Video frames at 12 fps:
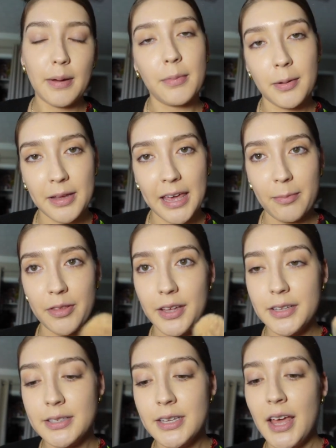My mom came with
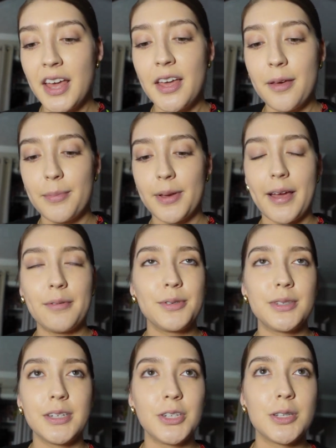us, but yeah, it
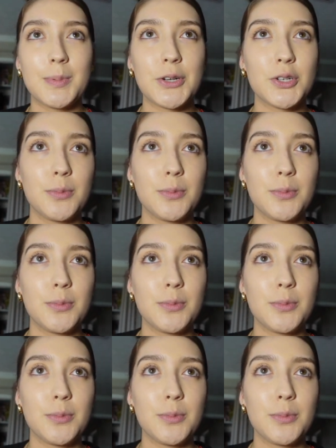was such a special